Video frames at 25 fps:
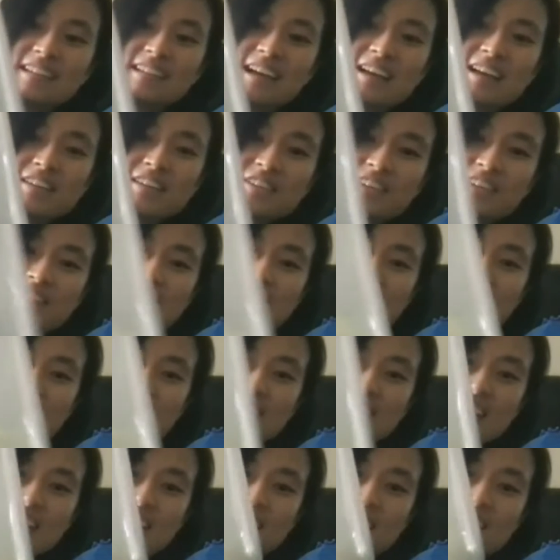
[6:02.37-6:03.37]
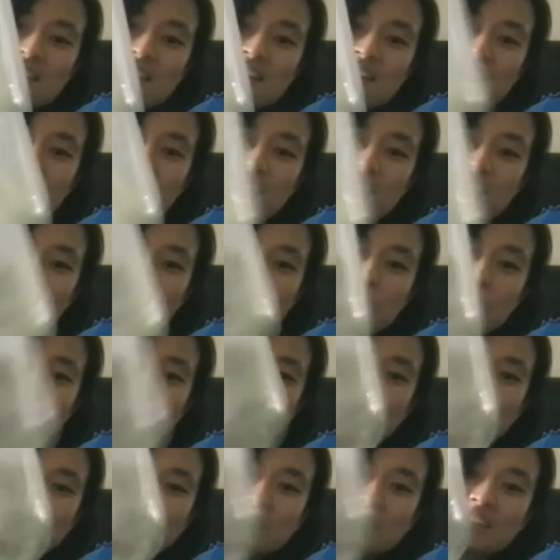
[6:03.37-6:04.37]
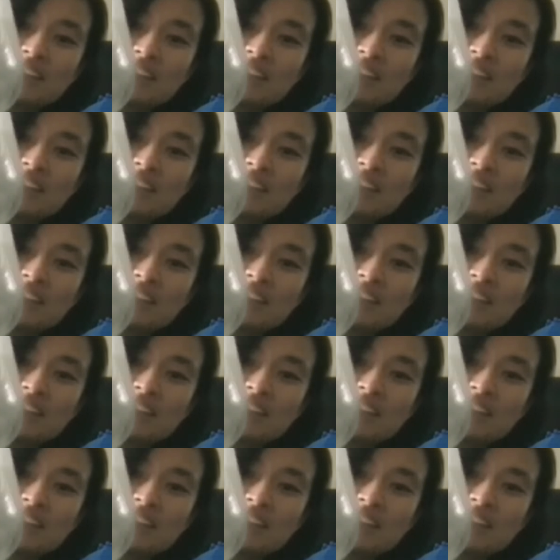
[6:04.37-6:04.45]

And you can see the egg is in there, perfectly